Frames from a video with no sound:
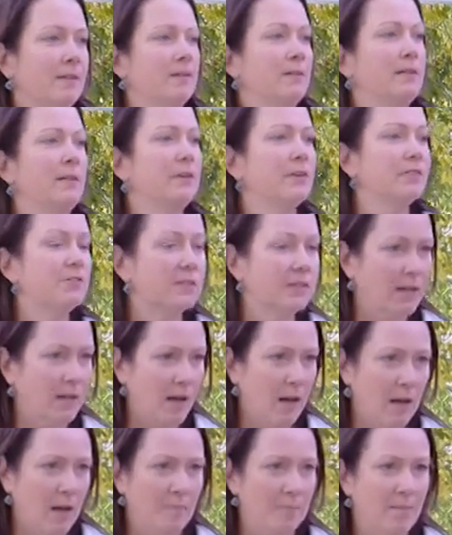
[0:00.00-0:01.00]
years to
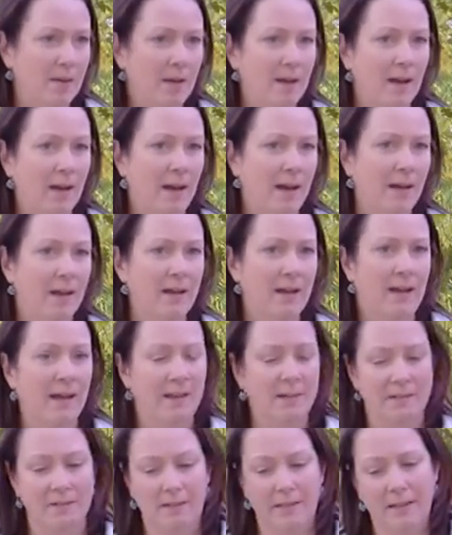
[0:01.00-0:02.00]
come
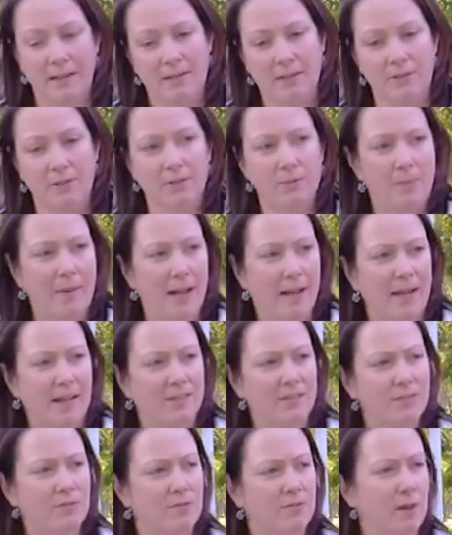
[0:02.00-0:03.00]
and years
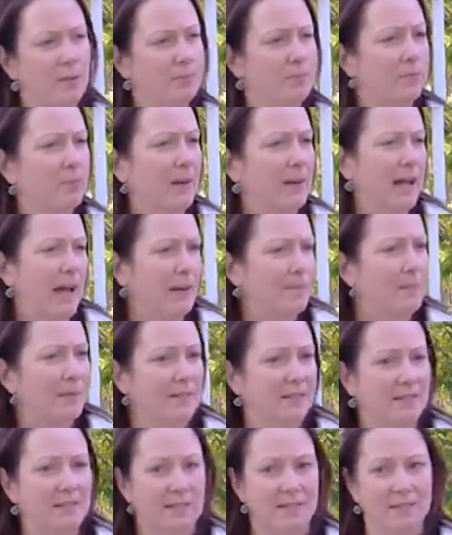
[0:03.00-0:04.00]
past from what happened
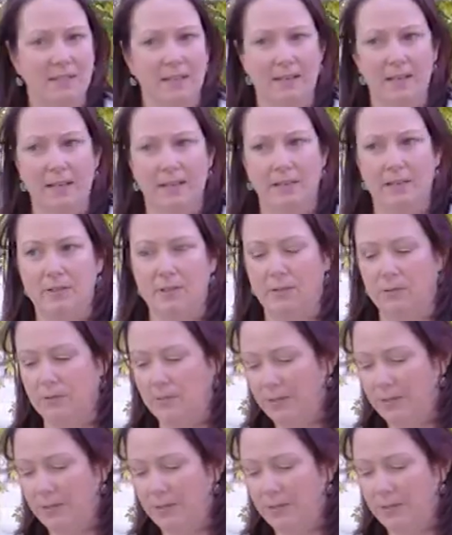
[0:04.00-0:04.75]
in 1692.